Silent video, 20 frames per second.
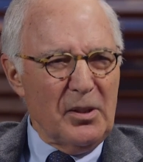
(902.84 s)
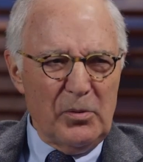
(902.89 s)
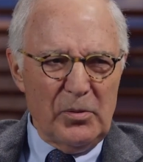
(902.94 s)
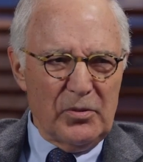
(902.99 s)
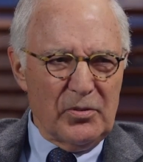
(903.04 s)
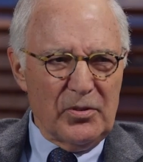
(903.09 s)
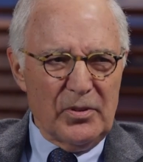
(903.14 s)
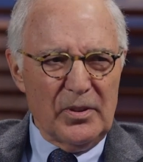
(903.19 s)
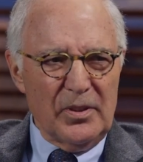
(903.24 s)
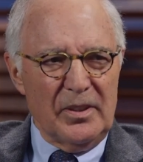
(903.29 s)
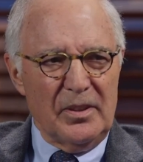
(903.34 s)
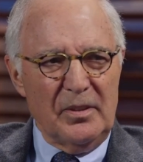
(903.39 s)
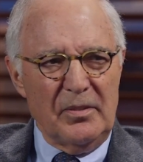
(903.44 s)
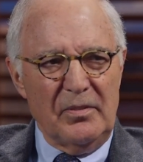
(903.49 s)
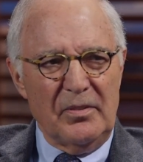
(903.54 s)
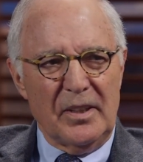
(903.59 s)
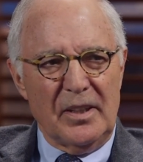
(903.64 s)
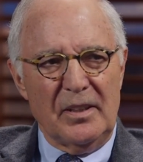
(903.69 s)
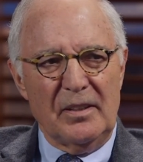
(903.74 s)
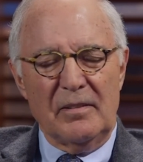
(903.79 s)
He was very
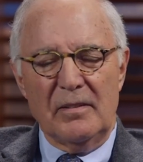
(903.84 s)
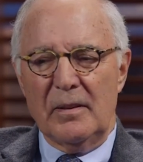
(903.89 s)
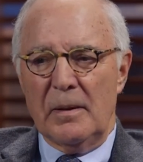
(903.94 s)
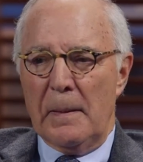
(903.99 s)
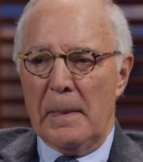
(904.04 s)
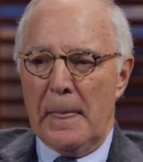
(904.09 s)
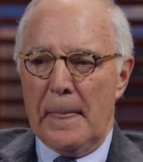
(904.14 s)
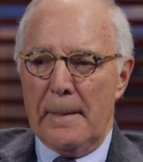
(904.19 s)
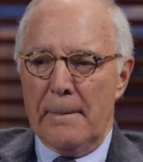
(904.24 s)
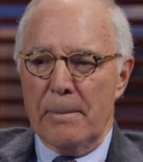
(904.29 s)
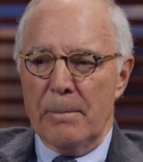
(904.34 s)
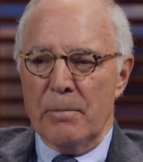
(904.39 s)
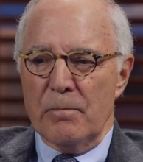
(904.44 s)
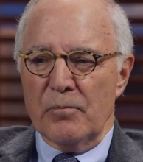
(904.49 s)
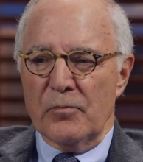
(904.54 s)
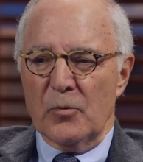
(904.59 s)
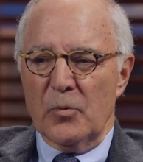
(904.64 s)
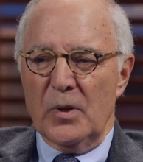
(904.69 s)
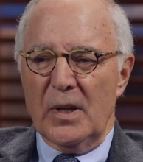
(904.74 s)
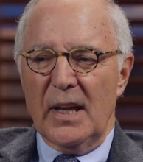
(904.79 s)
innovative. Mm -hmm.
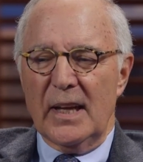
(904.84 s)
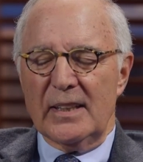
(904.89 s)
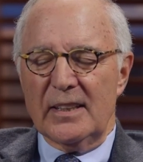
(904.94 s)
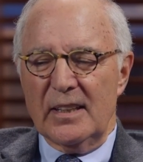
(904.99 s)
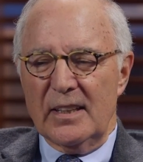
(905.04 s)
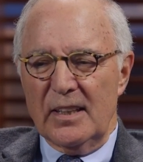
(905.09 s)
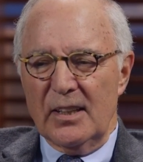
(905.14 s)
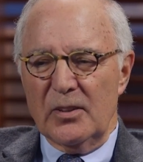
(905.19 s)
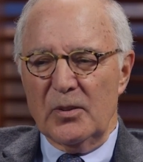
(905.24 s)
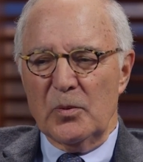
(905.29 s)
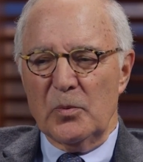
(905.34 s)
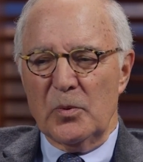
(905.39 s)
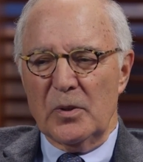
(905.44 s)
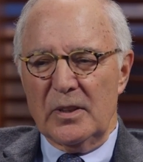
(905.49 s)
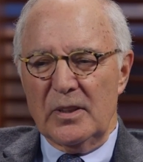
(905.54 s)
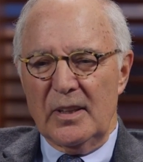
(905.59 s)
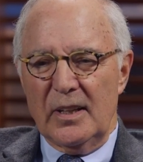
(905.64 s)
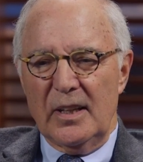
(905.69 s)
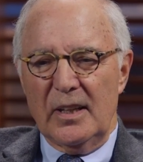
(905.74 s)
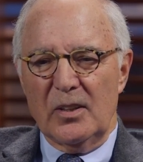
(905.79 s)
We got together
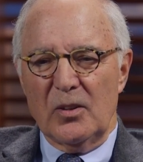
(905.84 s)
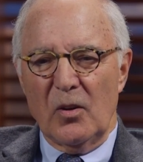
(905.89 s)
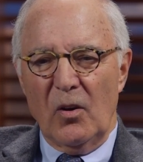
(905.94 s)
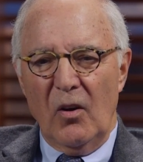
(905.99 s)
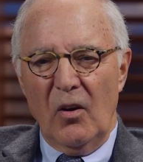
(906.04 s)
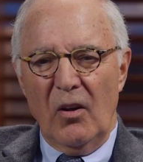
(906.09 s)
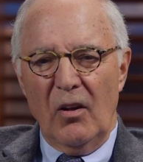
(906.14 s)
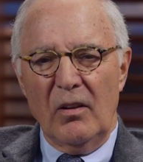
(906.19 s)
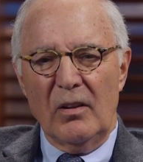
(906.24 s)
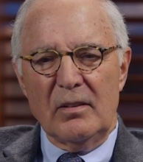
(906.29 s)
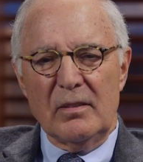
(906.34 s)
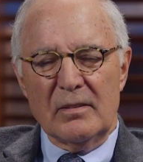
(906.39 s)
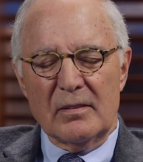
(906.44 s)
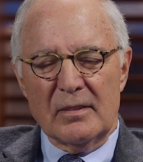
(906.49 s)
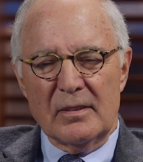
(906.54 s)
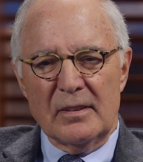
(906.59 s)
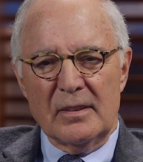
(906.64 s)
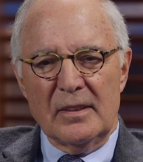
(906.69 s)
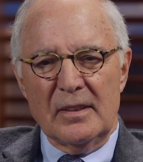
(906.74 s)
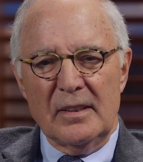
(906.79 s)
one day in the hall
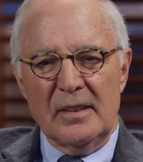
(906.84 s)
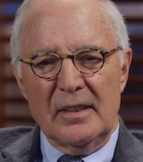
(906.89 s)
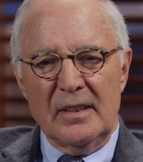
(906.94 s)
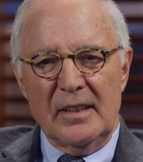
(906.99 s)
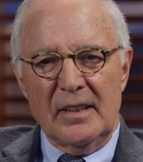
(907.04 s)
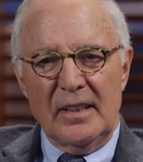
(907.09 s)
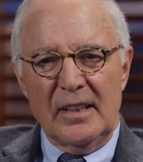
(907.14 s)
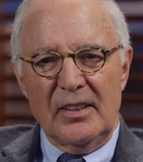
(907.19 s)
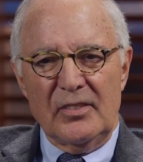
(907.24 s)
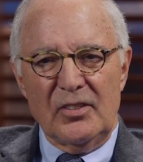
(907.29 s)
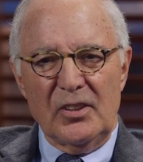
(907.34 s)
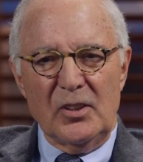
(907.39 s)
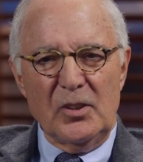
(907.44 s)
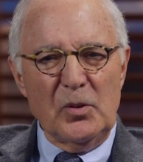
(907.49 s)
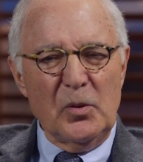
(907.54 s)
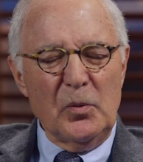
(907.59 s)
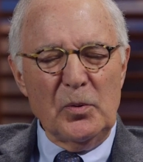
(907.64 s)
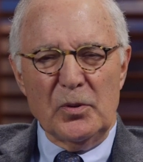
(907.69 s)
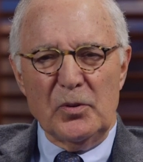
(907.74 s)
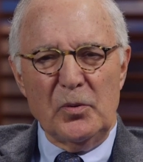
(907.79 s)
and said, you
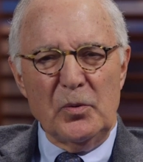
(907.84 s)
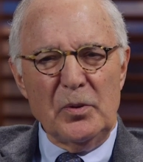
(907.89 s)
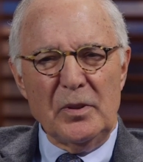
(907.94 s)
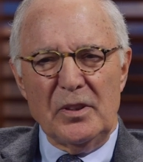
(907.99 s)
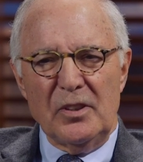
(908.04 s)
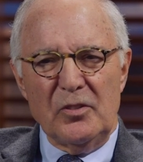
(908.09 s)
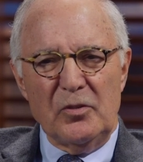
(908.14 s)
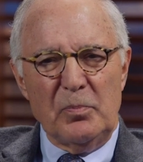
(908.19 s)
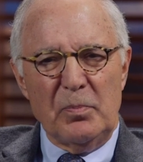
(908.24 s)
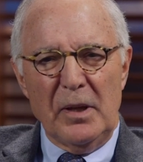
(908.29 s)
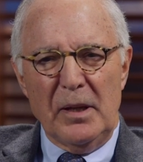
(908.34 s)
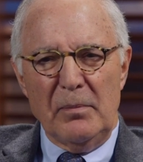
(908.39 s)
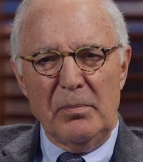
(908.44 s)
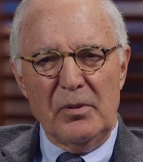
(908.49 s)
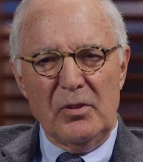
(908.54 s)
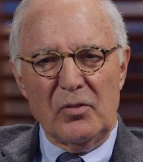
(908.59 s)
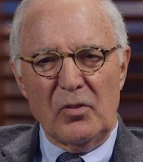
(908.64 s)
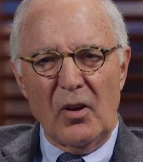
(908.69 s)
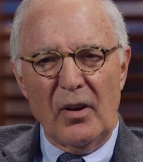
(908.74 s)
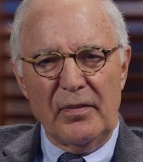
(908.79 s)
know, we're doing these
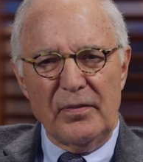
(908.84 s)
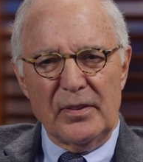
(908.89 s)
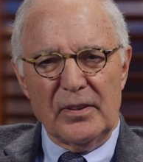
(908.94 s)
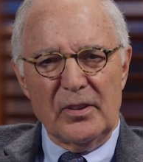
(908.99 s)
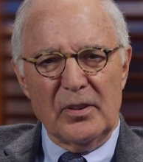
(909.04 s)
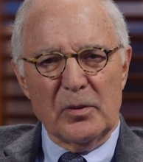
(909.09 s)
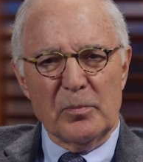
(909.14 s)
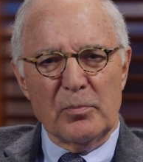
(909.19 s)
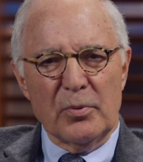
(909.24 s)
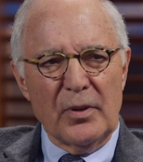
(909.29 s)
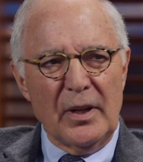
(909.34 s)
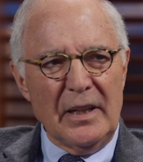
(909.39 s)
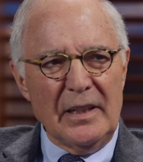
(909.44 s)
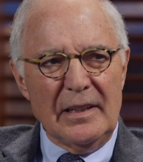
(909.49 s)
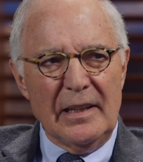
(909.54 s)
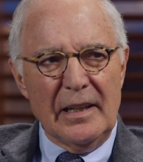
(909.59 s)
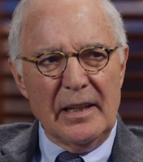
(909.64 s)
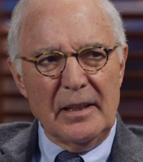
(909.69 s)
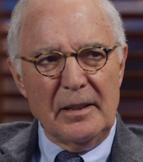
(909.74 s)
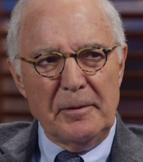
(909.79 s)
babies, often they're
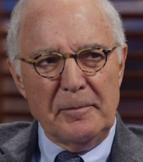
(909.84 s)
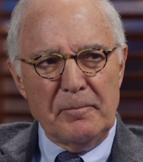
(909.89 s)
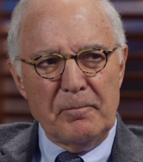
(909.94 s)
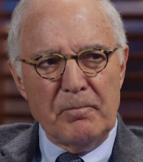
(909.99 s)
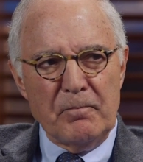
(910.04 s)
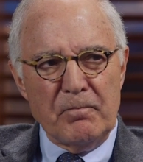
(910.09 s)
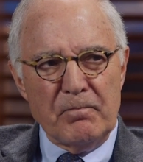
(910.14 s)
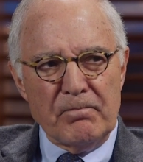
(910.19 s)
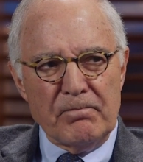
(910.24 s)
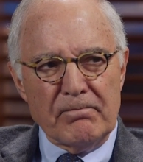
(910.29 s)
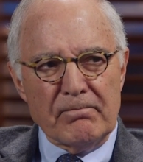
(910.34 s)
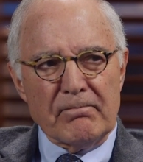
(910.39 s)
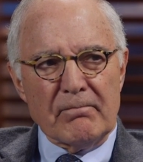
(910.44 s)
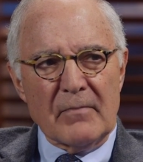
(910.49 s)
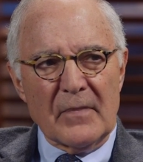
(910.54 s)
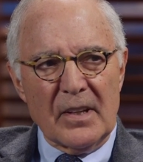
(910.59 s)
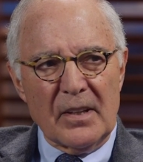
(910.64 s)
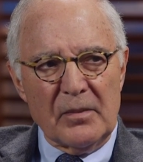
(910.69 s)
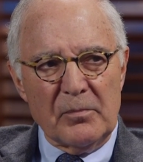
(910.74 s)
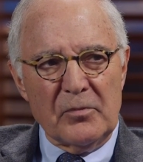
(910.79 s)
brain dead,
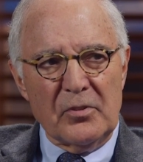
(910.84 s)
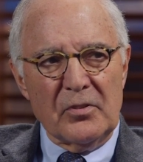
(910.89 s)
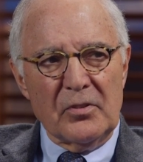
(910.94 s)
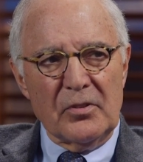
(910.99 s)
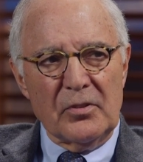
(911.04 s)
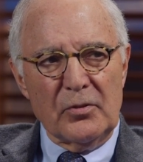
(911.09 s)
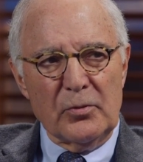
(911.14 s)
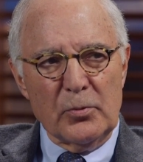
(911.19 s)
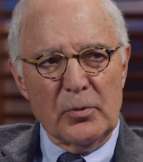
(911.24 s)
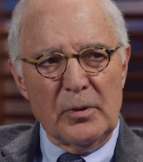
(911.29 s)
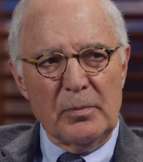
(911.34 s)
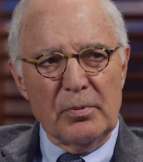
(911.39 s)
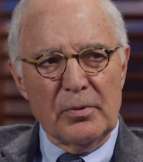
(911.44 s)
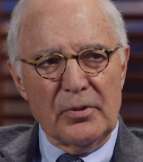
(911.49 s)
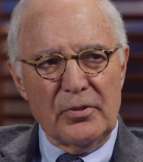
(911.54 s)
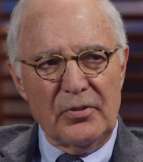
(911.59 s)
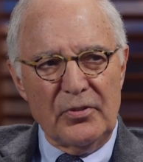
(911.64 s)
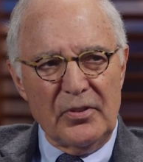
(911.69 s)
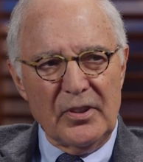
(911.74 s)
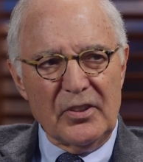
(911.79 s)

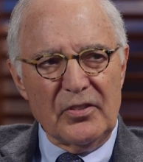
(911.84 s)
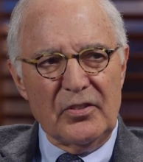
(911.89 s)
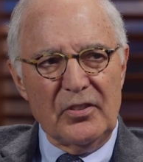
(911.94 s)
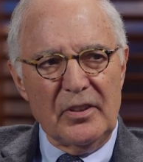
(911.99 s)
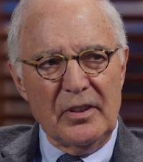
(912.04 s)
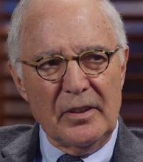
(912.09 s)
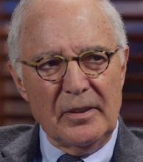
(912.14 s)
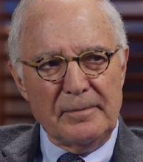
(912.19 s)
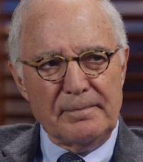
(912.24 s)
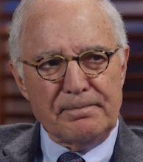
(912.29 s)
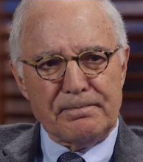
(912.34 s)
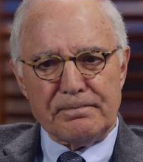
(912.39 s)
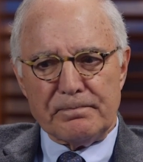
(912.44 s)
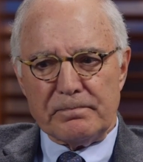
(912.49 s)
cerebral asphyxia